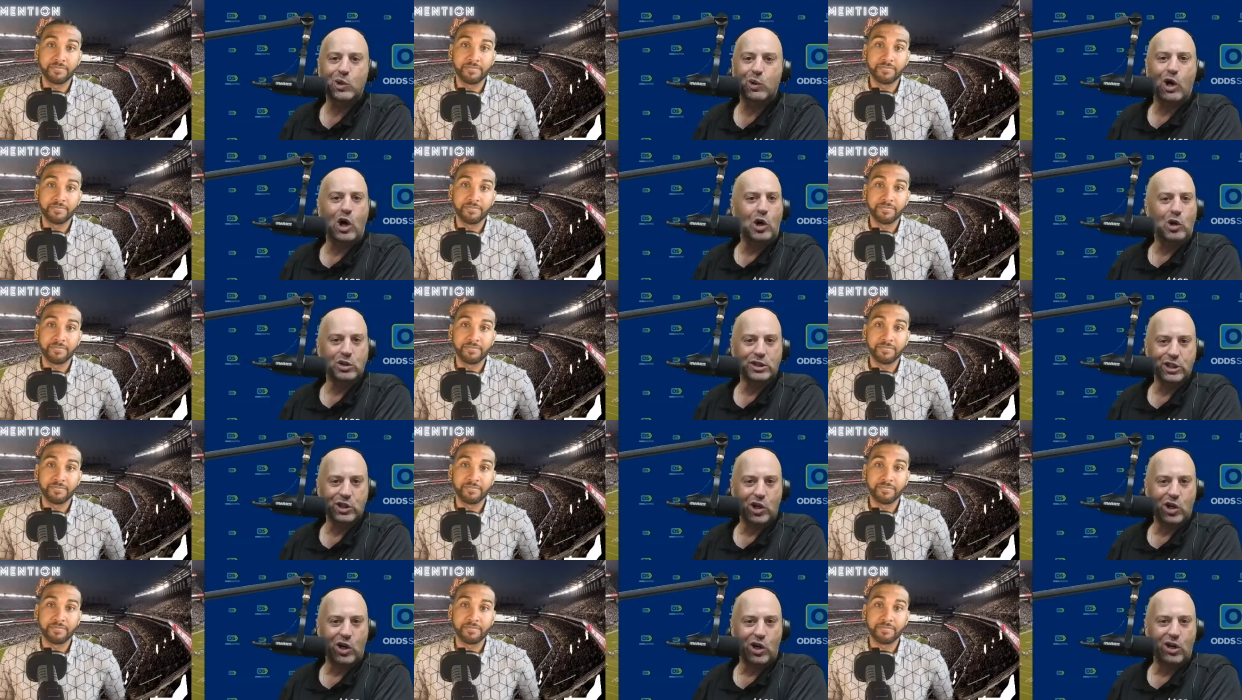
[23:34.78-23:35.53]
Speaker 1: holding
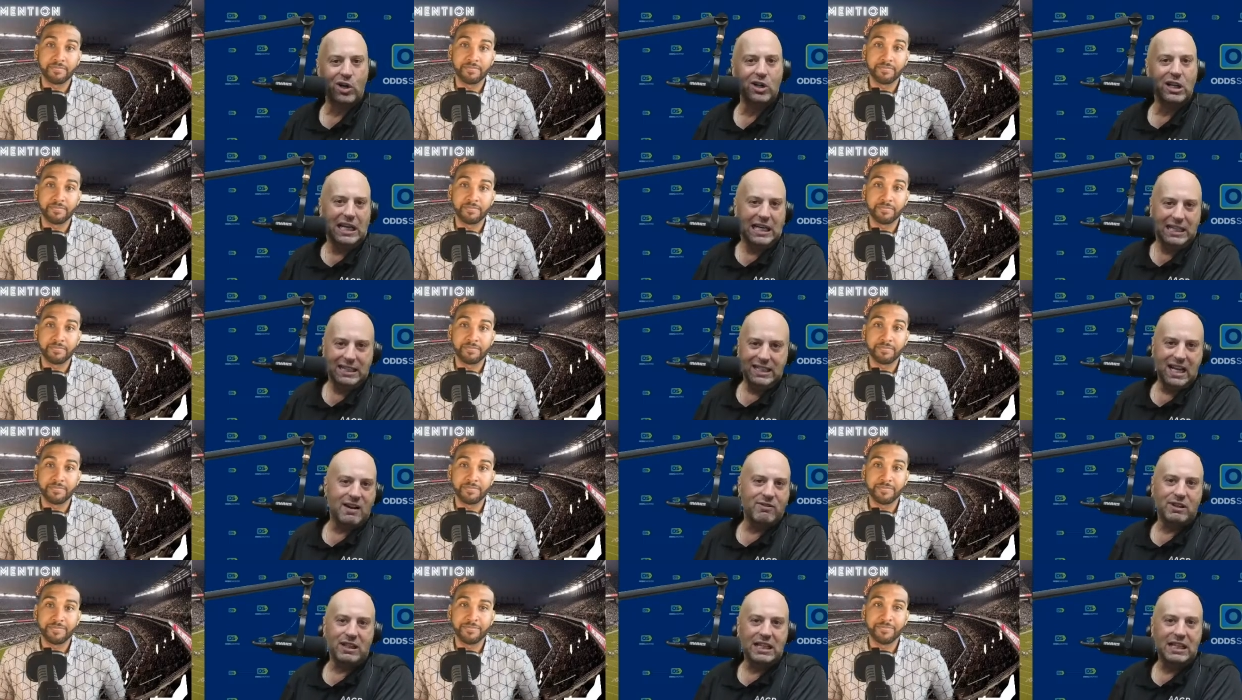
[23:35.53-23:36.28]
call,
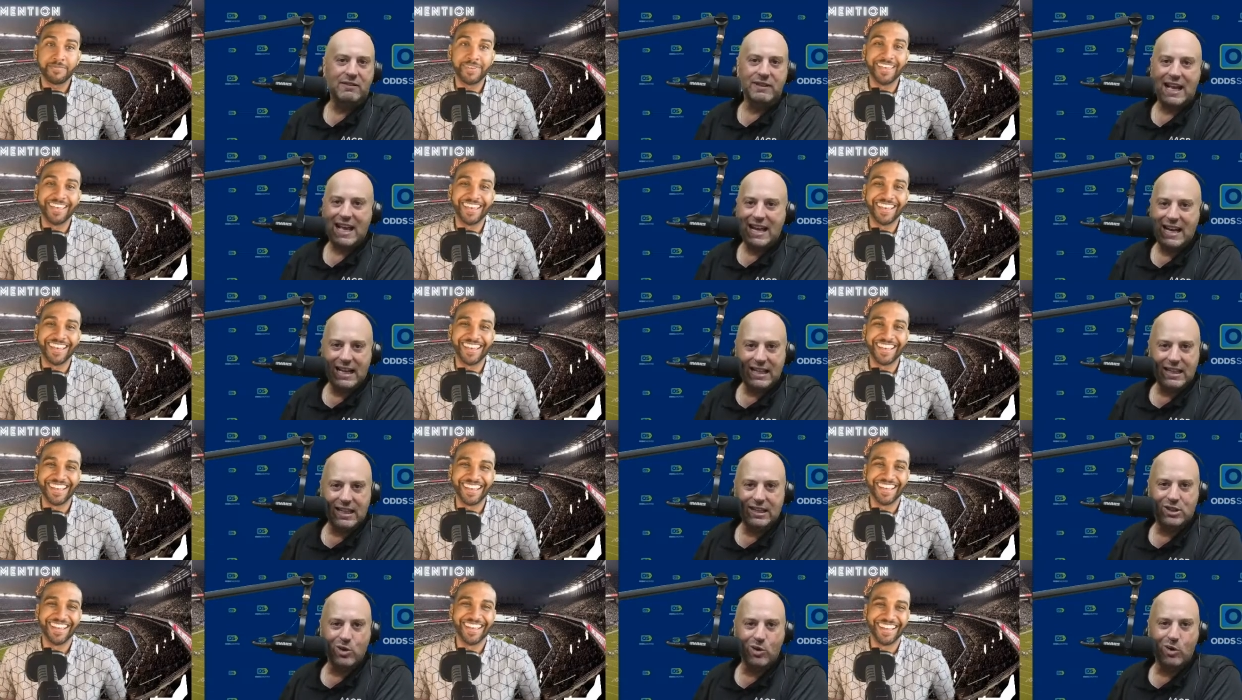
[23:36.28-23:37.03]
never leave anything
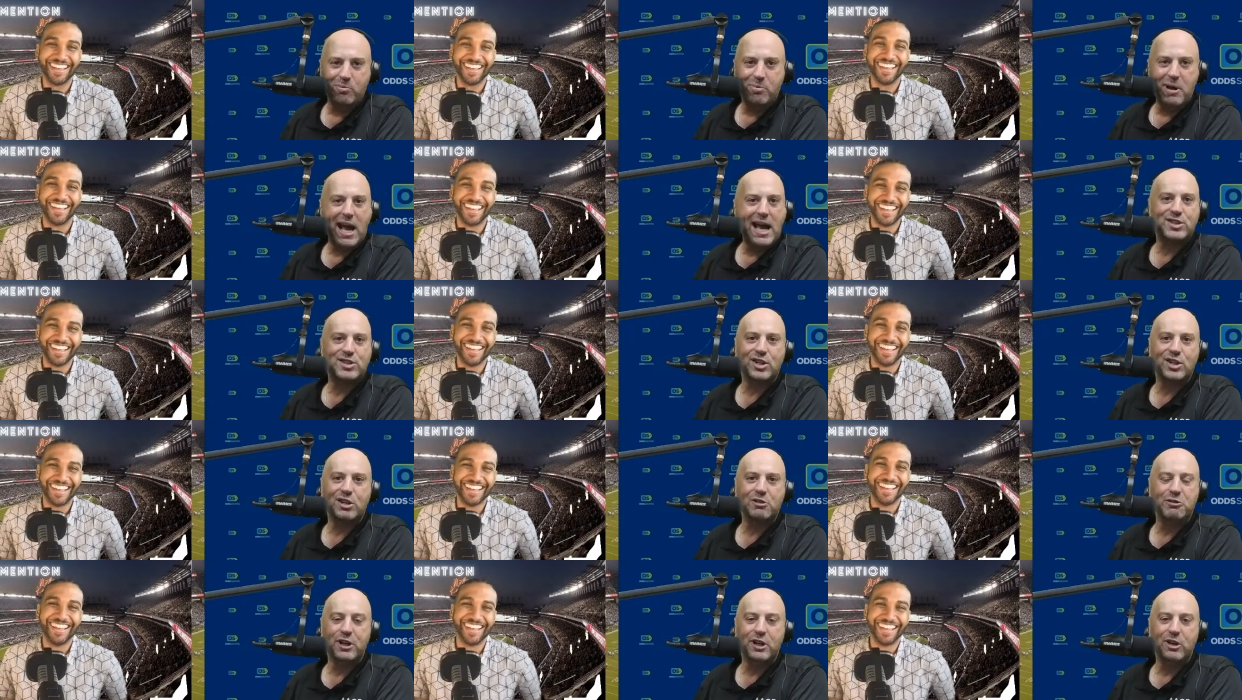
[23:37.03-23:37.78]
to a pass
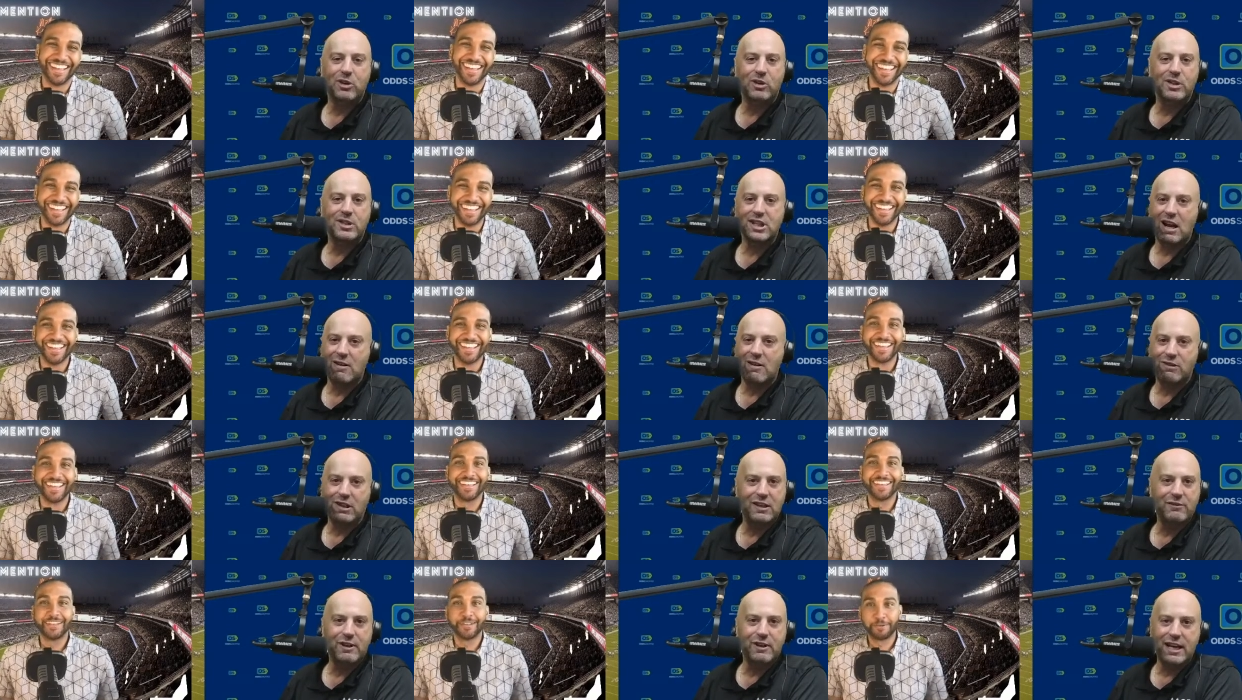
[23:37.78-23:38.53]
interference, never
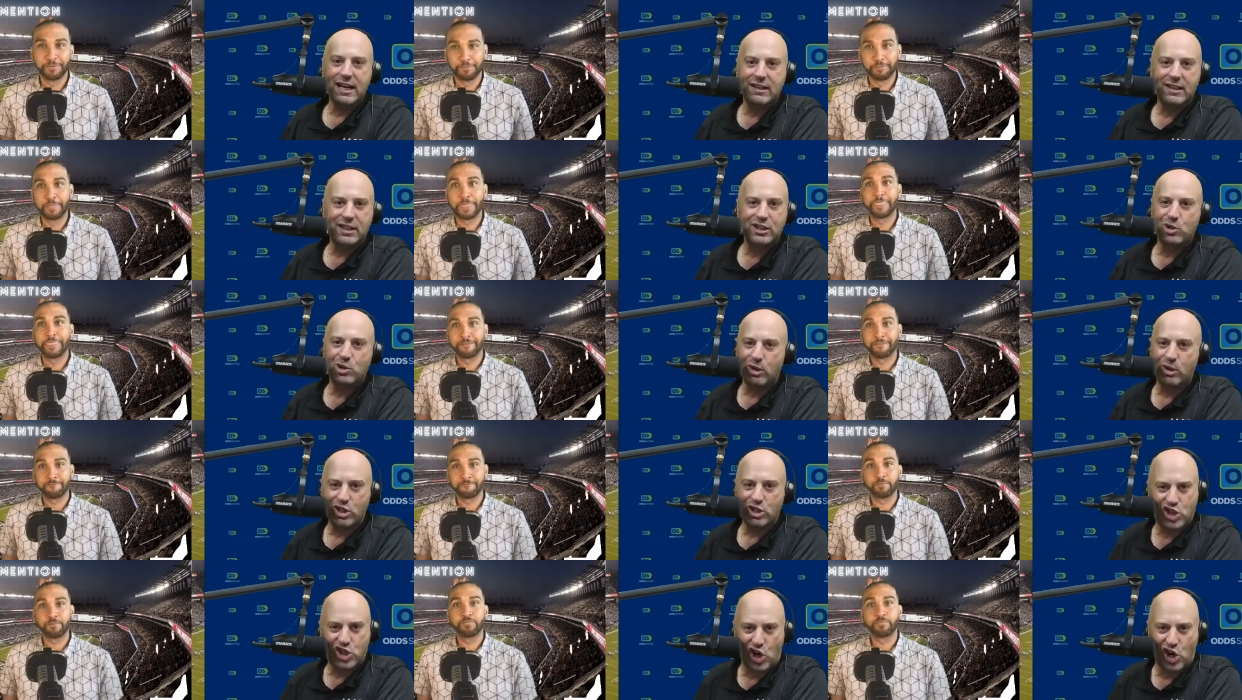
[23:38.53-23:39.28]
leave anything to a
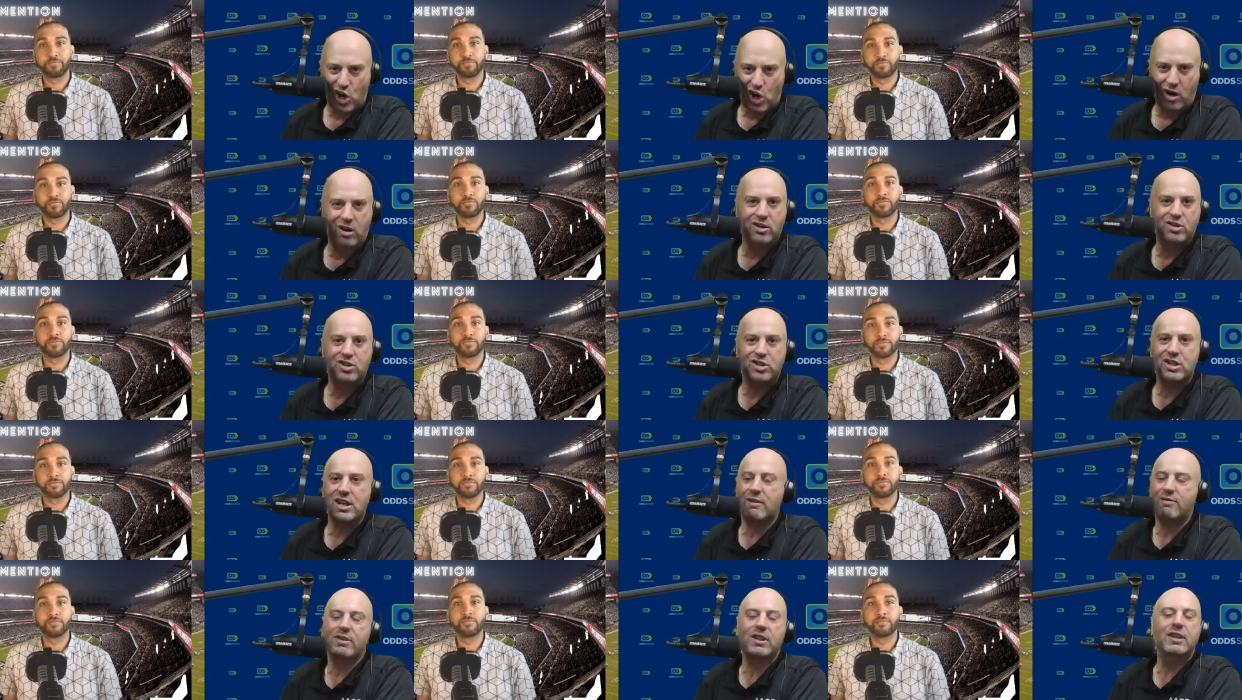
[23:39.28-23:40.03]
charge,
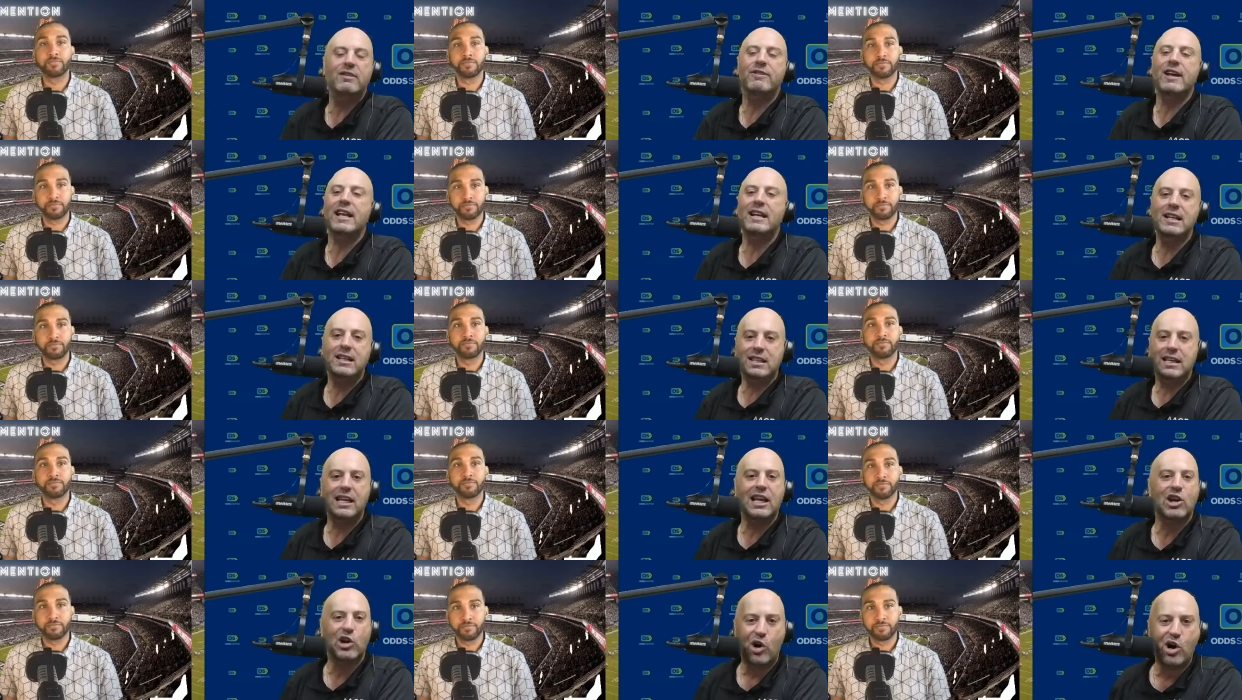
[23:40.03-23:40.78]
never leave anything
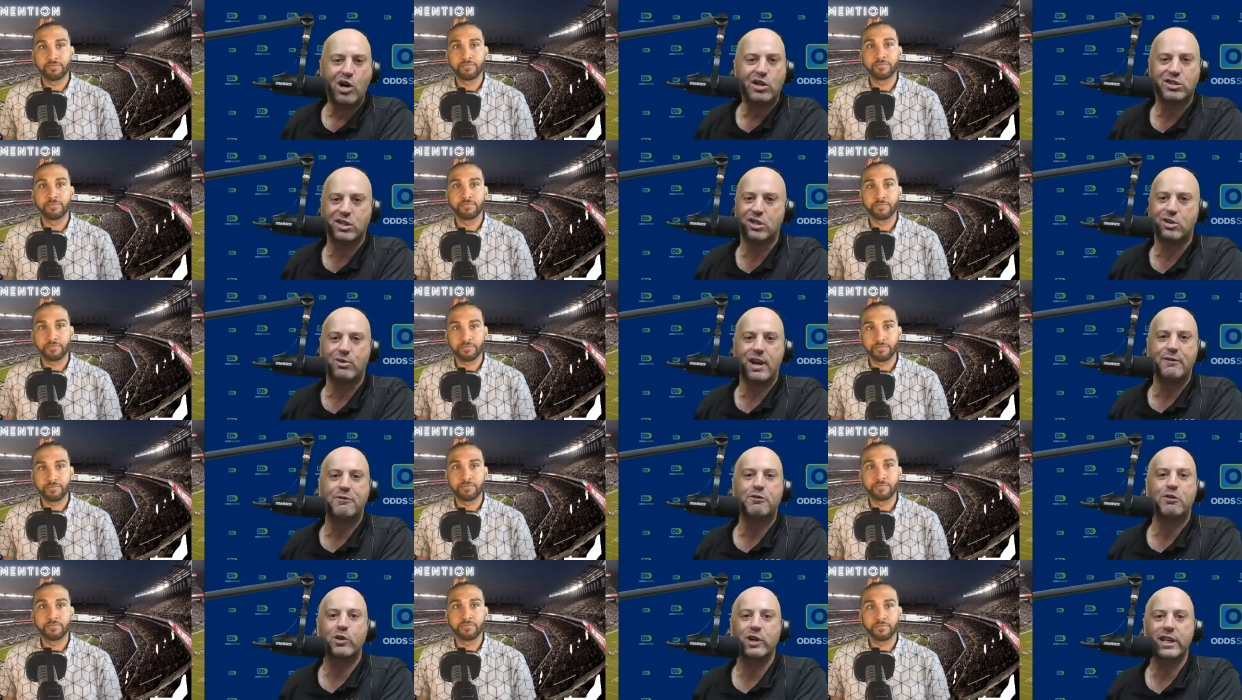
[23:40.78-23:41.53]
at all to the
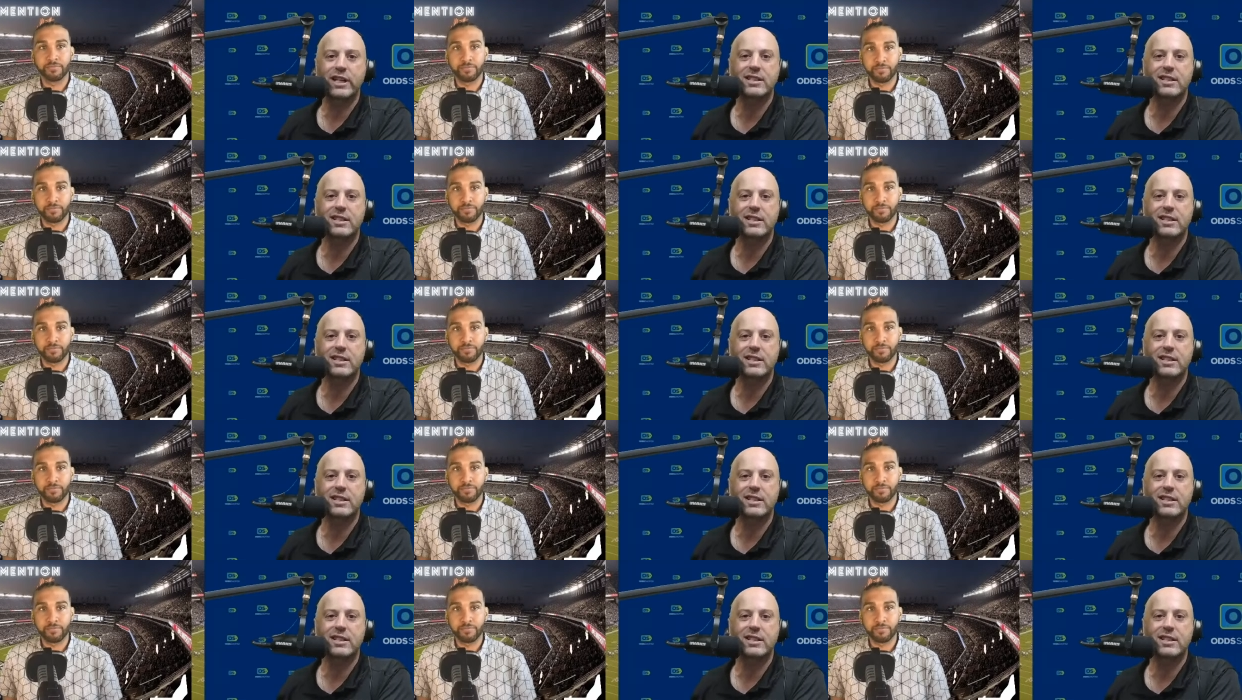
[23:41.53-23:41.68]
referees.